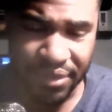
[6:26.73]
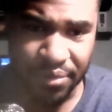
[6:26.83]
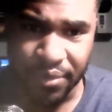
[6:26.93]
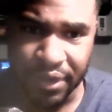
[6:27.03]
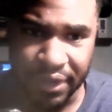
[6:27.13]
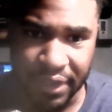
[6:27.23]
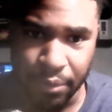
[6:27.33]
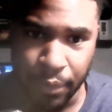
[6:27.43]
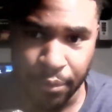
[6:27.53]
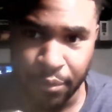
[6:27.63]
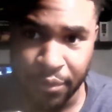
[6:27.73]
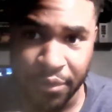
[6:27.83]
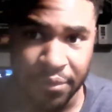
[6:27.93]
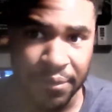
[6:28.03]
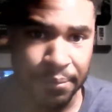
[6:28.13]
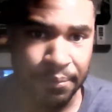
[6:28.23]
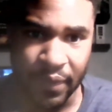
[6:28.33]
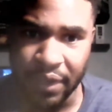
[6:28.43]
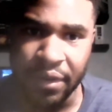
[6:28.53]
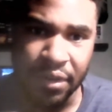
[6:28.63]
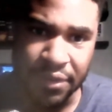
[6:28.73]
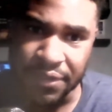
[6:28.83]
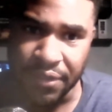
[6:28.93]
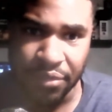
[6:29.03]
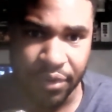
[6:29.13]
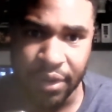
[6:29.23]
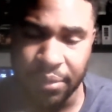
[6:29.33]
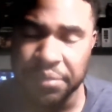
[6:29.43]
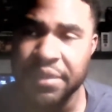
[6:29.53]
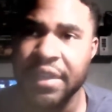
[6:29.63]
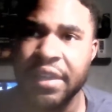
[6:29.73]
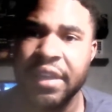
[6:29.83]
wanted to get away with her and all these other problems.